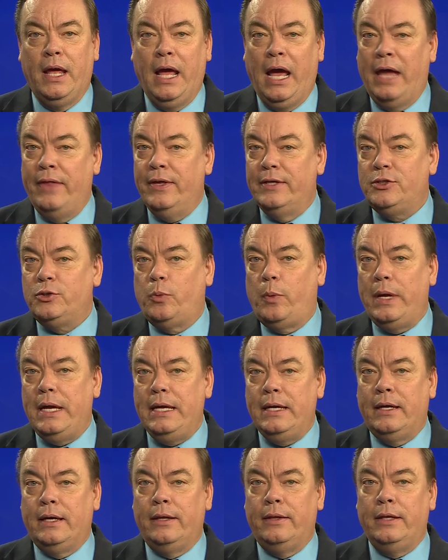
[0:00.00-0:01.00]
And this
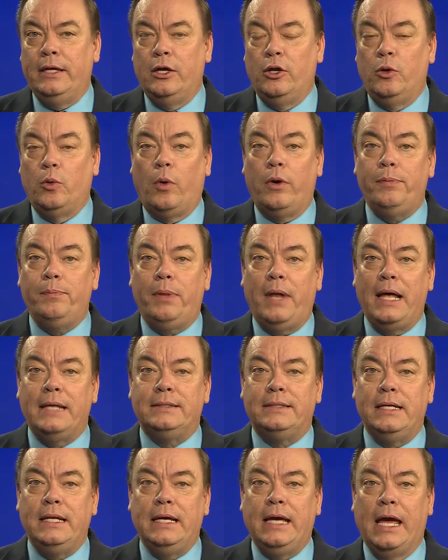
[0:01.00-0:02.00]
week, the North Platte
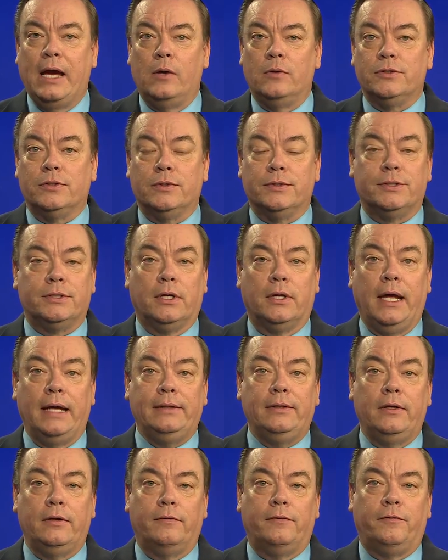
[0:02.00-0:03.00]
City Council
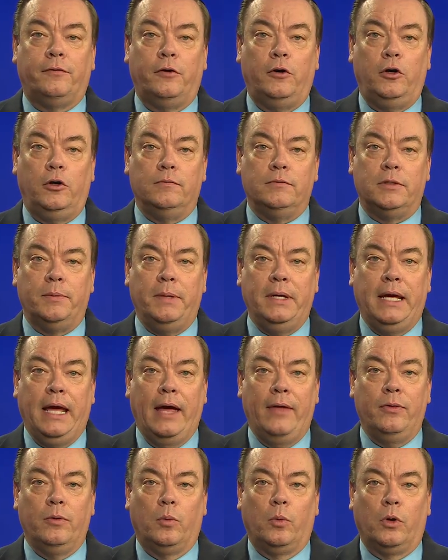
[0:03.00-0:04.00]
selected a firm to
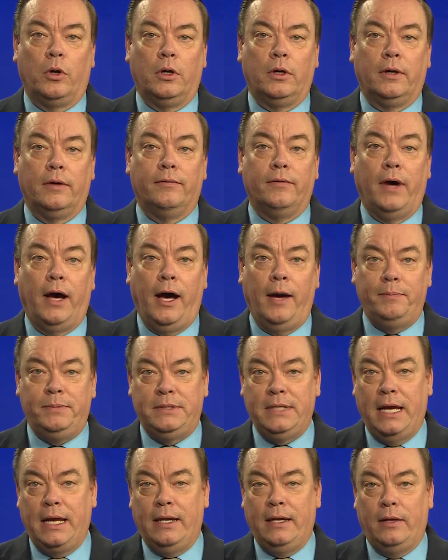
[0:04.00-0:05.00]
begin the work of
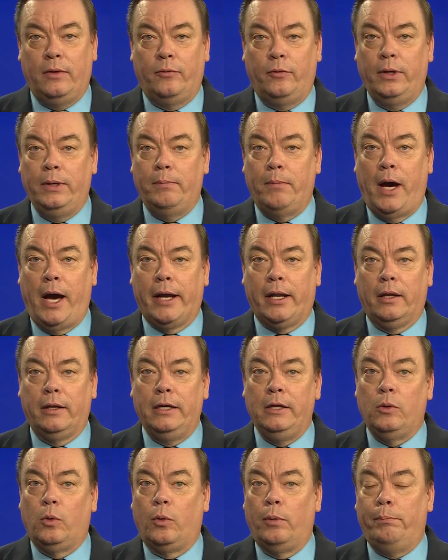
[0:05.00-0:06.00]
updating,
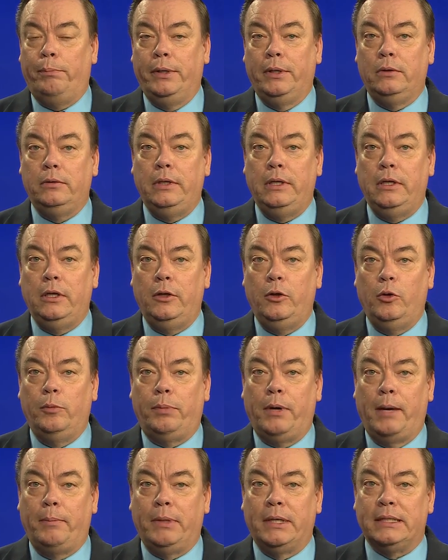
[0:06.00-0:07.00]
remodeling, or building a new
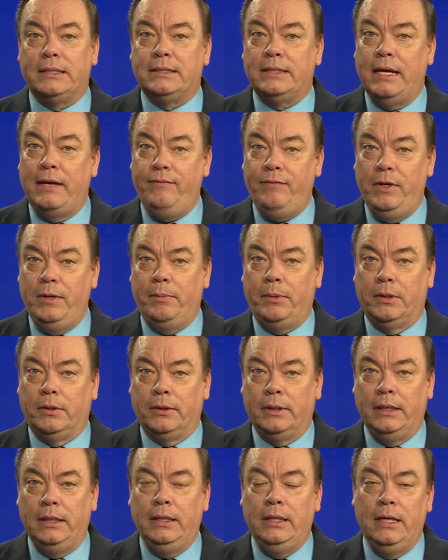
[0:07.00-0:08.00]
public safety
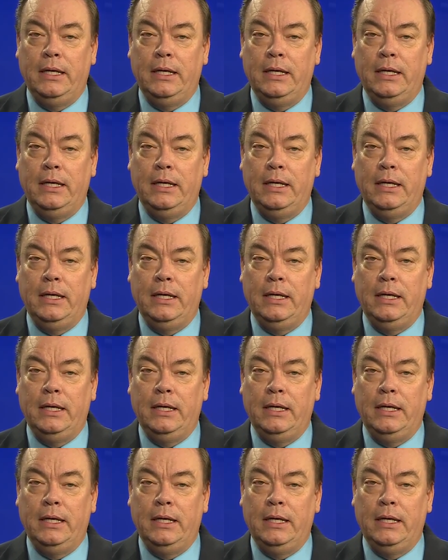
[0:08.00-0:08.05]
building.